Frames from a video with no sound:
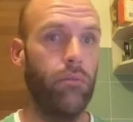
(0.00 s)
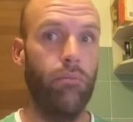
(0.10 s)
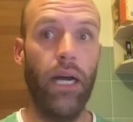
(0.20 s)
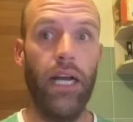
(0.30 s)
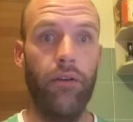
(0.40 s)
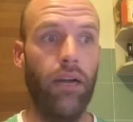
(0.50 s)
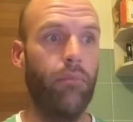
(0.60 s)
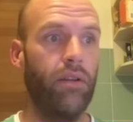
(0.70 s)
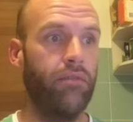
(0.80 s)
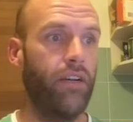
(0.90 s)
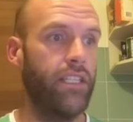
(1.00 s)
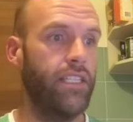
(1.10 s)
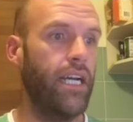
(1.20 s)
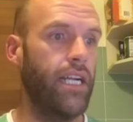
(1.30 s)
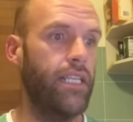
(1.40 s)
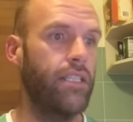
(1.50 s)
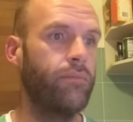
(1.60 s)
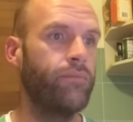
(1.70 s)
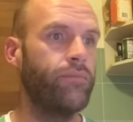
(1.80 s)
partner up and fund studies.